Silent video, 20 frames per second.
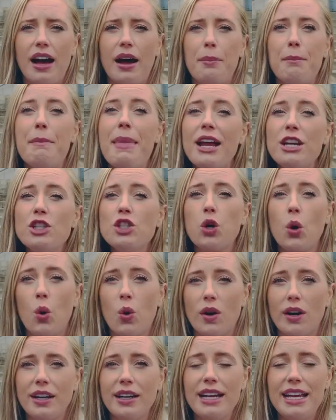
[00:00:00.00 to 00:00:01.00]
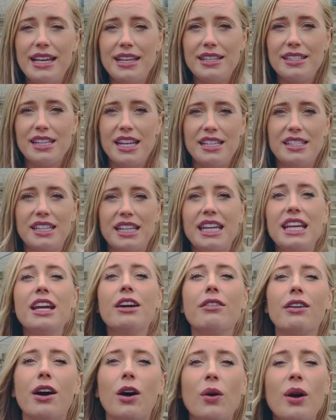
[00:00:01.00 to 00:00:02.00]
Mentor is the
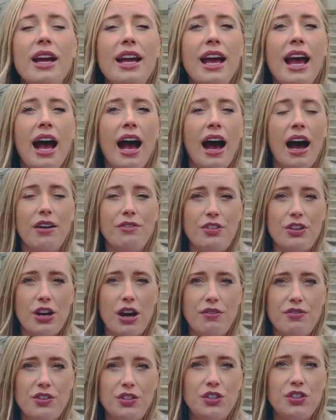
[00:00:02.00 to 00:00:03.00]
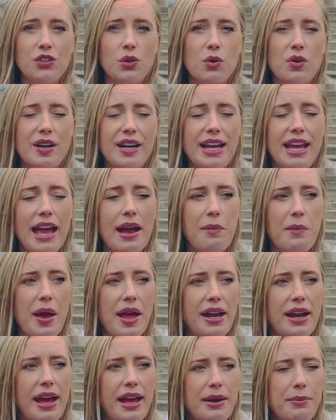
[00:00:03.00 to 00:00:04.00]
hero of the story, and
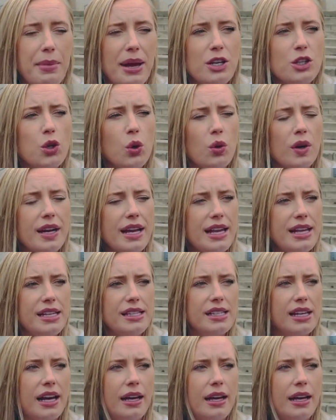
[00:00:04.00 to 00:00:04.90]
Mentor is